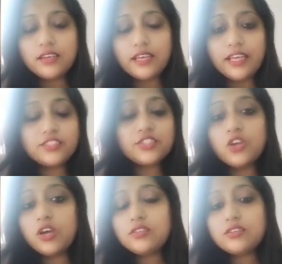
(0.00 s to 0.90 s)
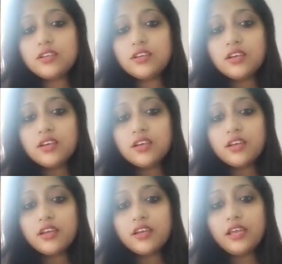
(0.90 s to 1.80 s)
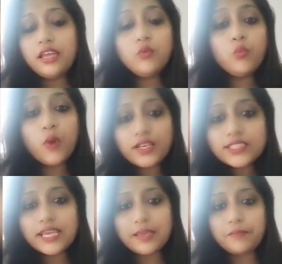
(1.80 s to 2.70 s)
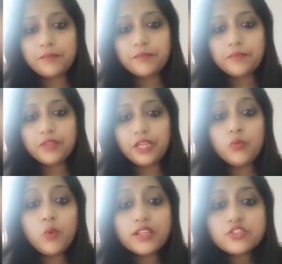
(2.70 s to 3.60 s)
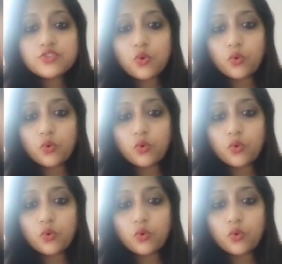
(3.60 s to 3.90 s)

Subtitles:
It's not in one time, in one stroke,